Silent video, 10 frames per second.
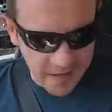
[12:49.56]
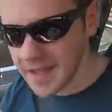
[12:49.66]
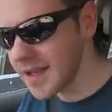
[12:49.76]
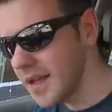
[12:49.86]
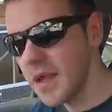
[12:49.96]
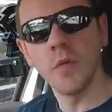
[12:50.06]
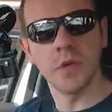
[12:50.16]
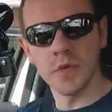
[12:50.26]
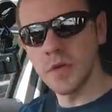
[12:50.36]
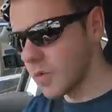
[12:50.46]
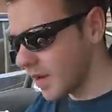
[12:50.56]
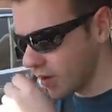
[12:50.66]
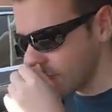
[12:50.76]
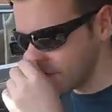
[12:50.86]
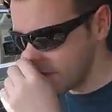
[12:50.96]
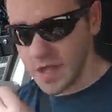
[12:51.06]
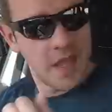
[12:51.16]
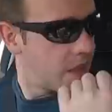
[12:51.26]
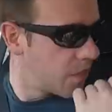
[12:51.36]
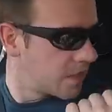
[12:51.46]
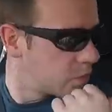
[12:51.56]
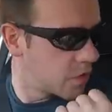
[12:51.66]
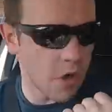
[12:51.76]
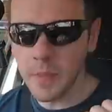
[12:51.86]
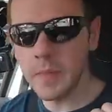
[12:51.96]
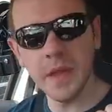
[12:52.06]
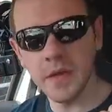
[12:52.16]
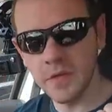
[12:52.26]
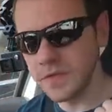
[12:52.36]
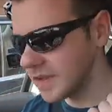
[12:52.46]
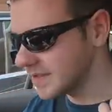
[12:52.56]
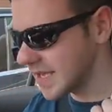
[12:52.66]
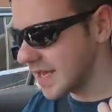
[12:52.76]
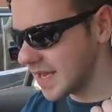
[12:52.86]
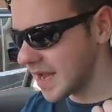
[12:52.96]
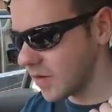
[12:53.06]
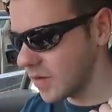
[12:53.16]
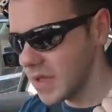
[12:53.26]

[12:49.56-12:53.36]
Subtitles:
that, which we do quite often, this would not be big enough, I'll say it now.